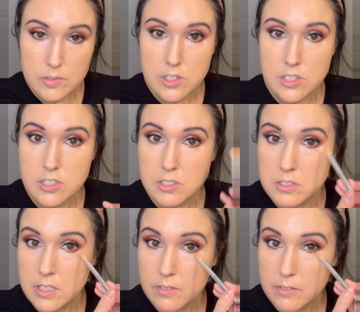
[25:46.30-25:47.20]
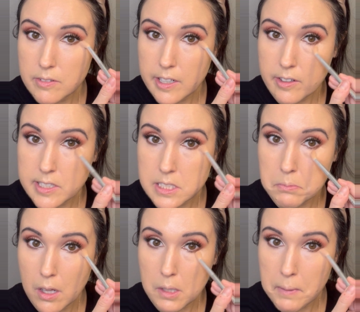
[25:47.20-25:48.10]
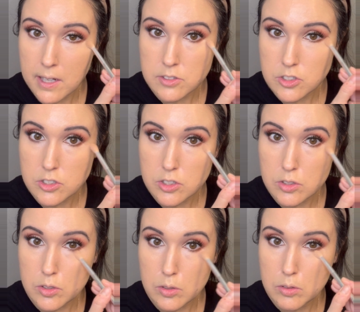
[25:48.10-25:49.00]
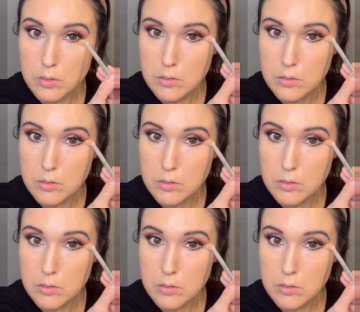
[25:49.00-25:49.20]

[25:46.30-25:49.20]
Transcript: Just using very small amounts too.